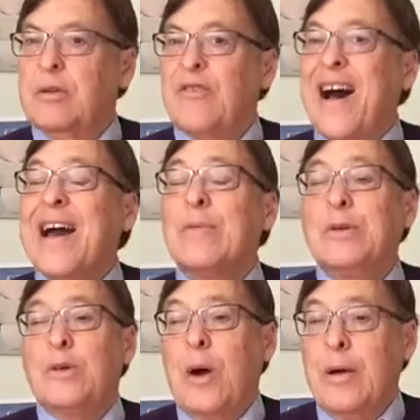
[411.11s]
If I were
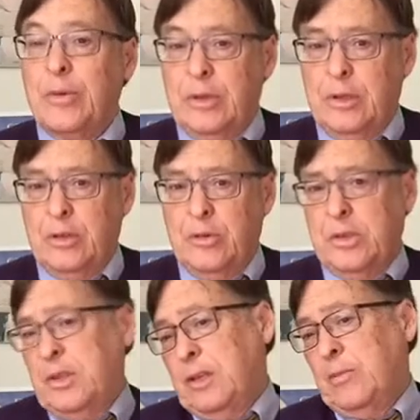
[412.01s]
you, I wouldn't use
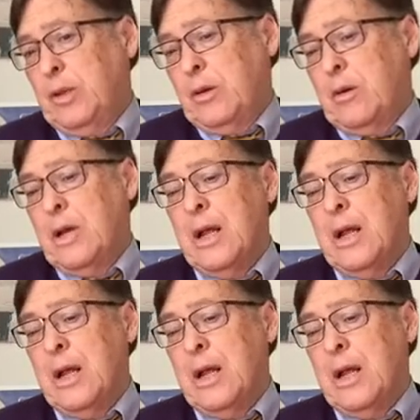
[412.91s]
a team leader